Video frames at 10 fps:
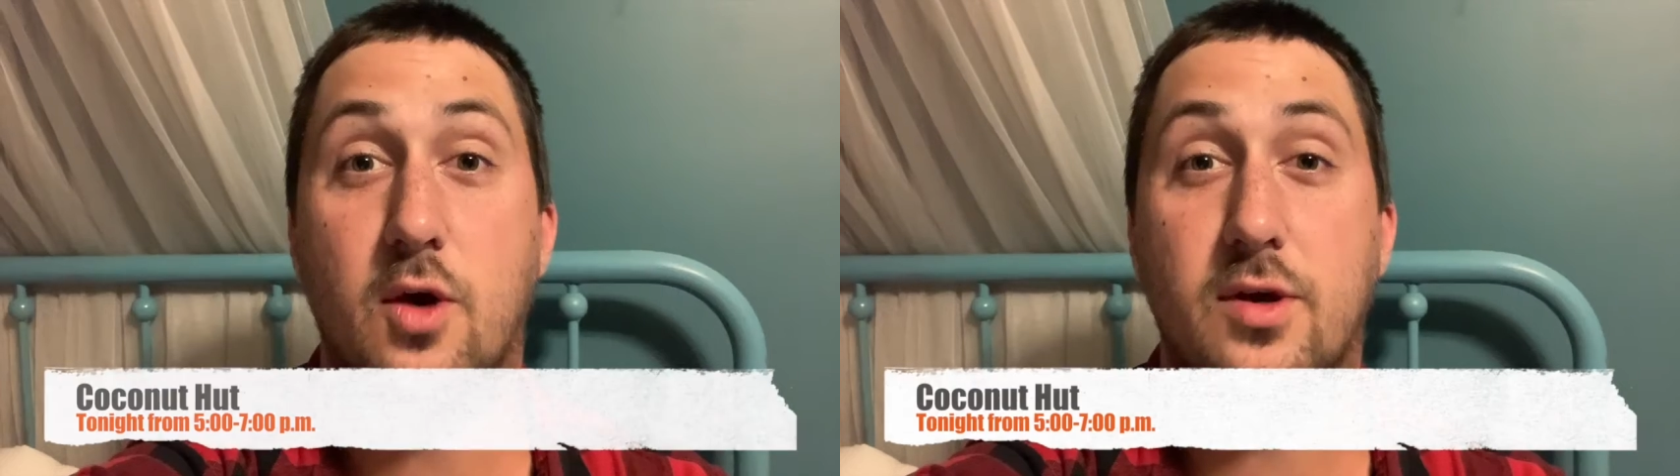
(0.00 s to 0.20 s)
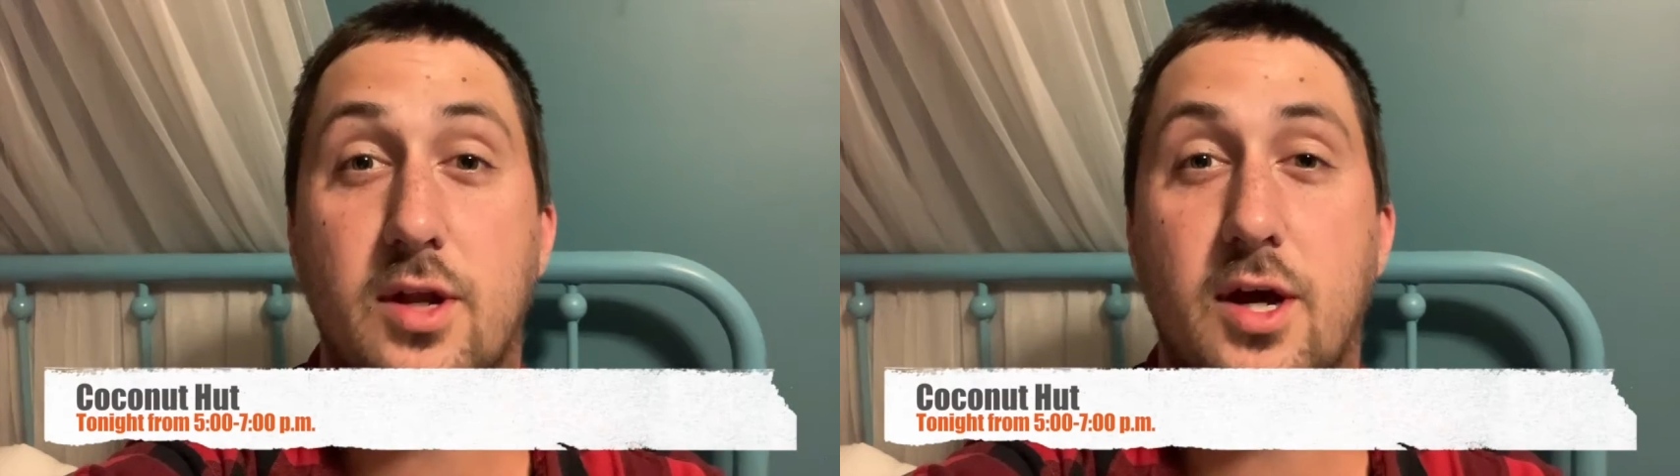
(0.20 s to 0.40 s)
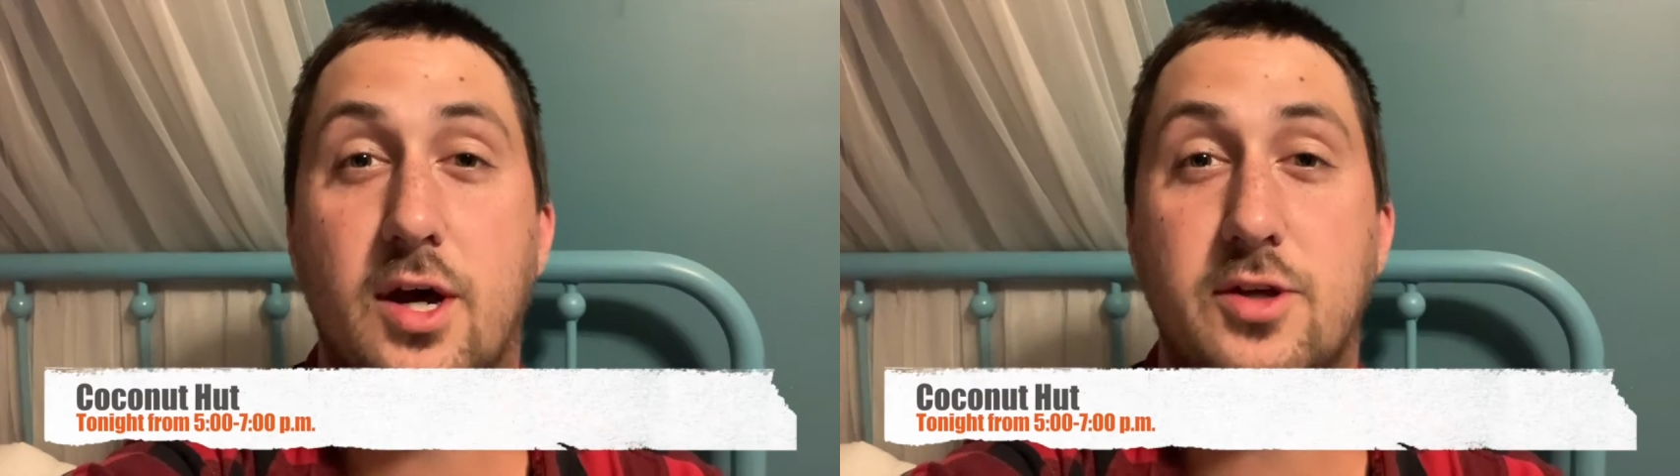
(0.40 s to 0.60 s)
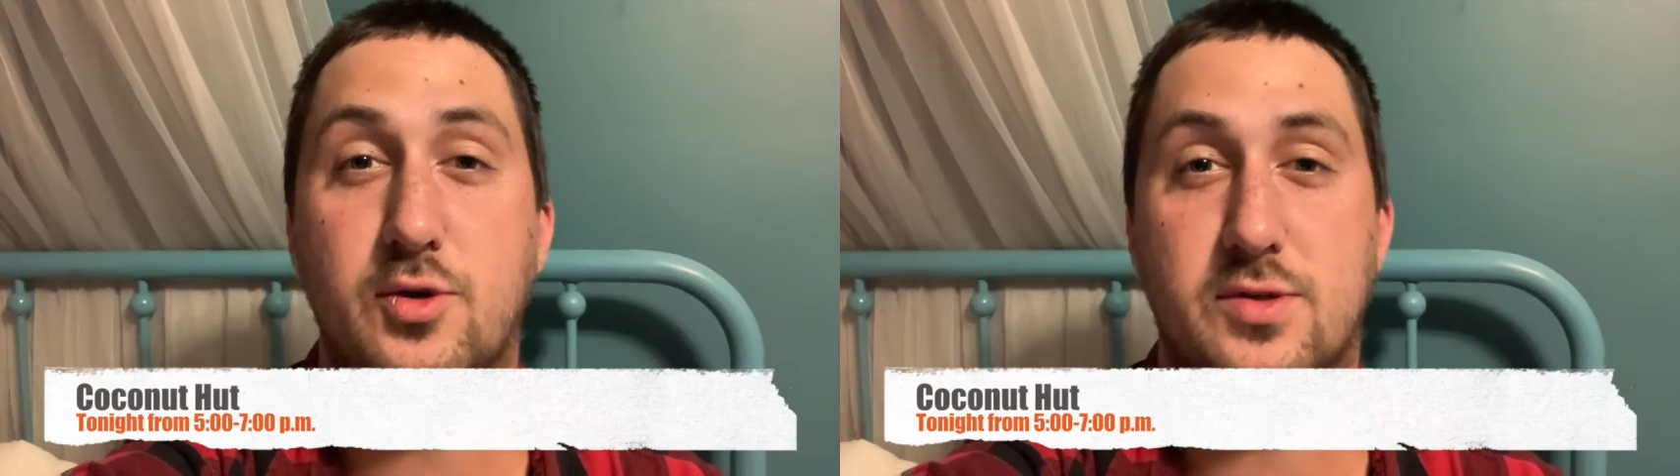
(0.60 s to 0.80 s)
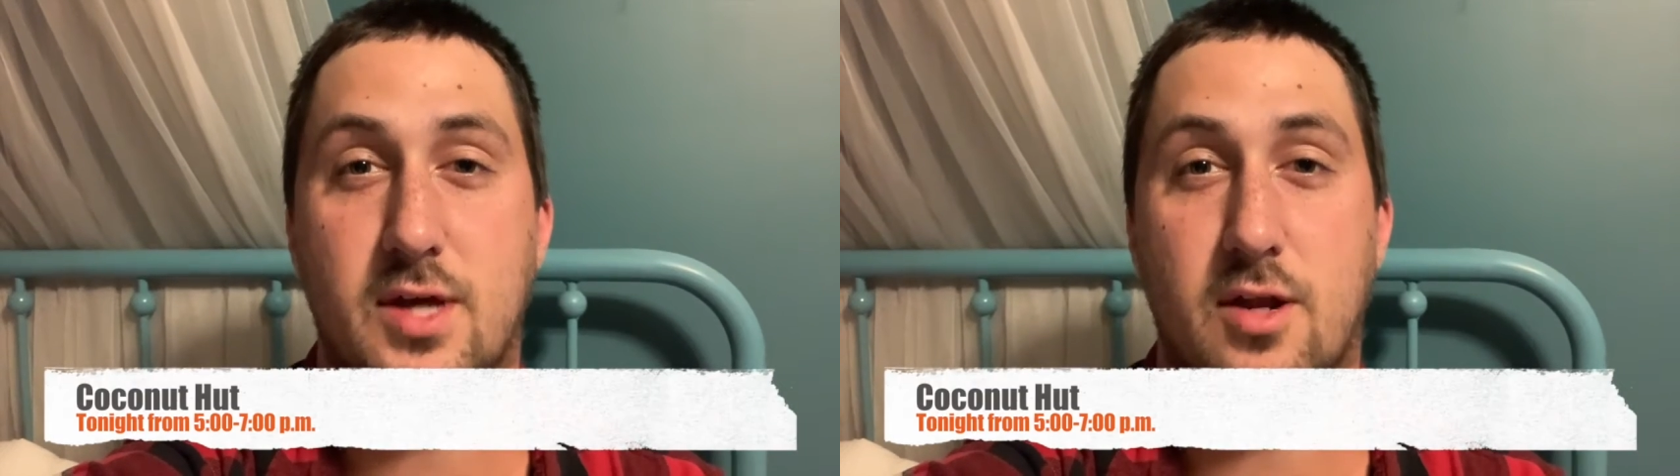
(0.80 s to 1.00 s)
Coconut Hut
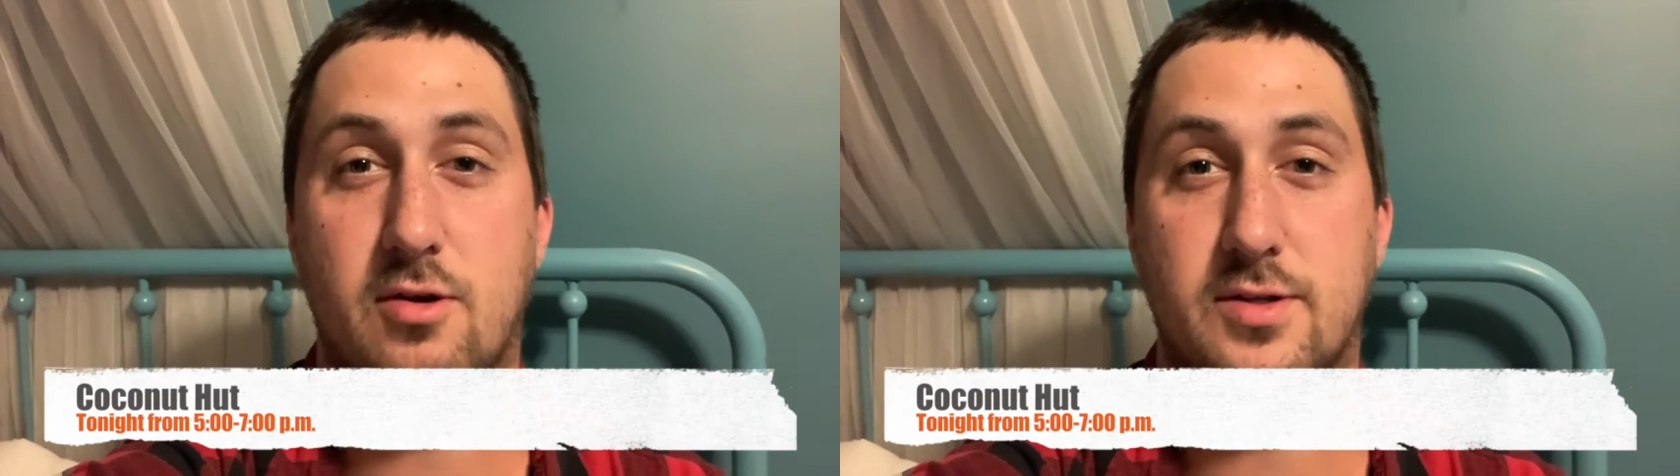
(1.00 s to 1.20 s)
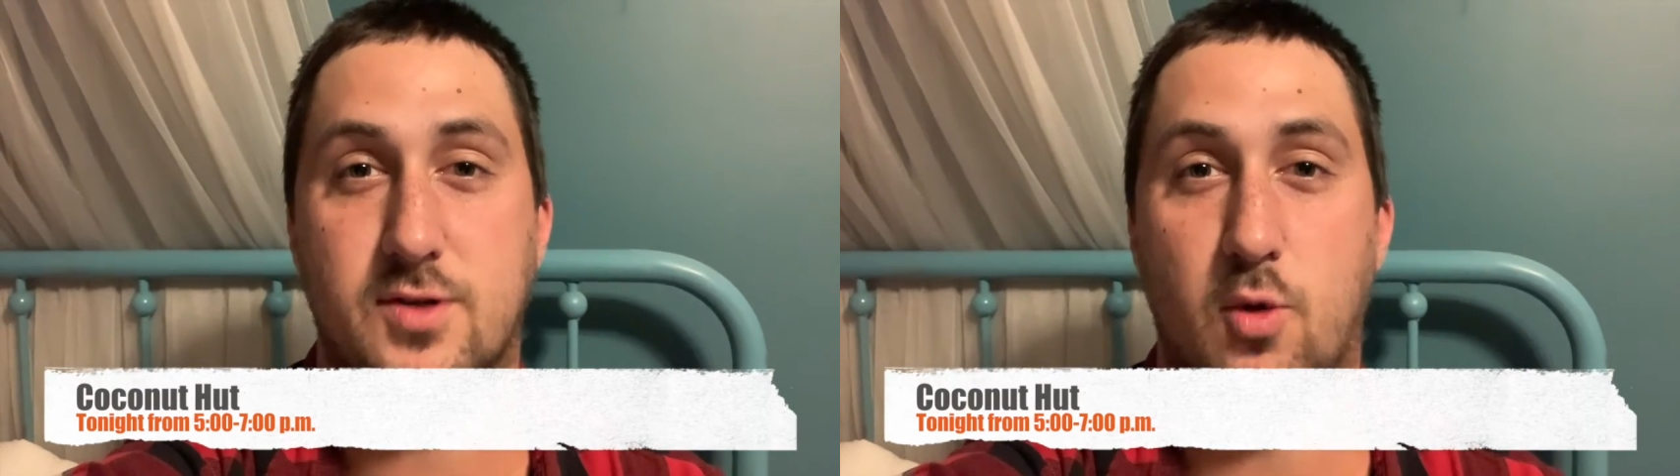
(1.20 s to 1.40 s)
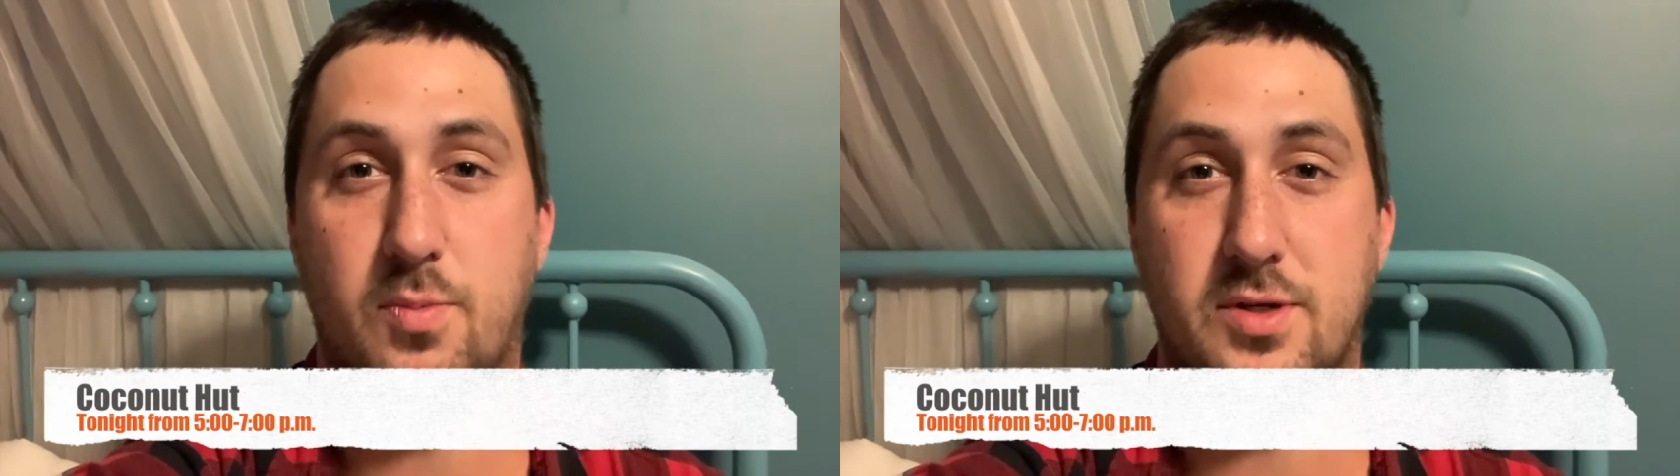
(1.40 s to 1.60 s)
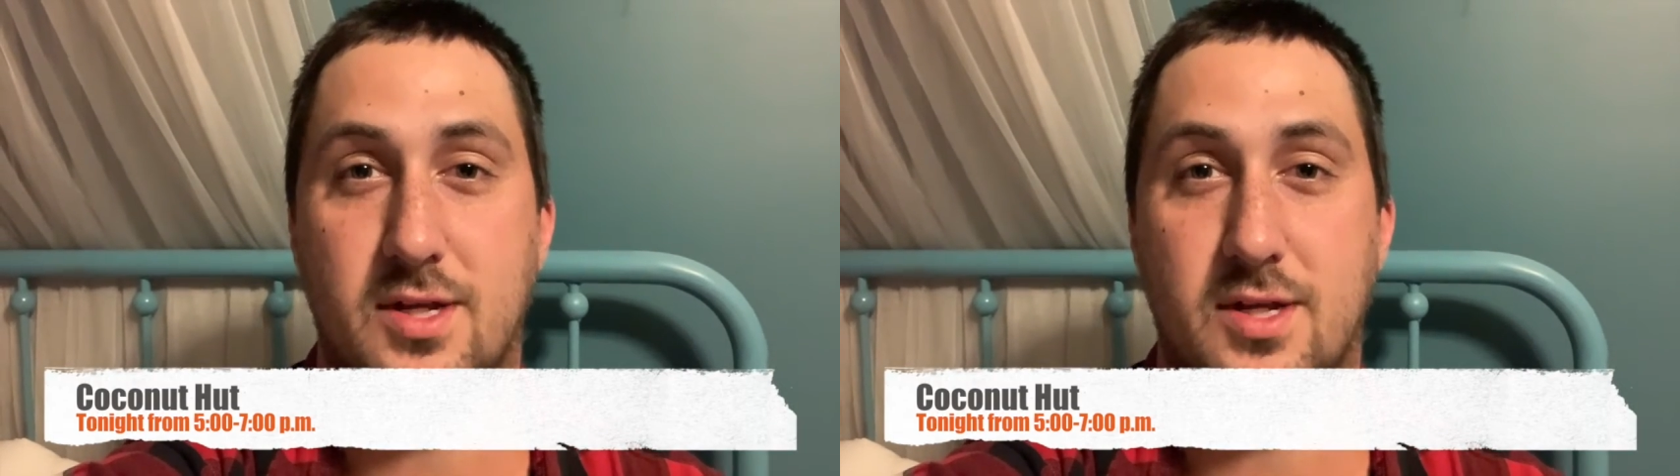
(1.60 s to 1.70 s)
Youth Center is open